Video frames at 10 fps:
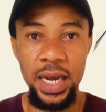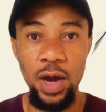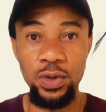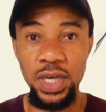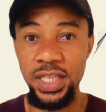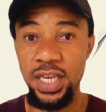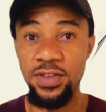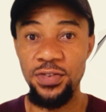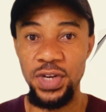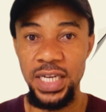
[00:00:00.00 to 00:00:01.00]
Now without
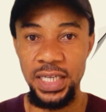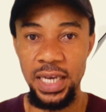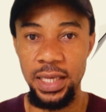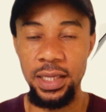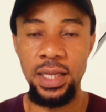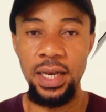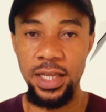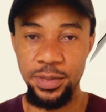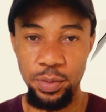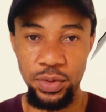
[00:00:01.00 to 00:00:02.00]
any further delay,
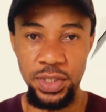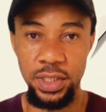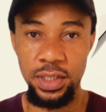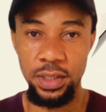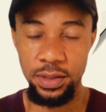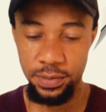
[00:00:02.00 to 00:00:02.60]
let's proceed.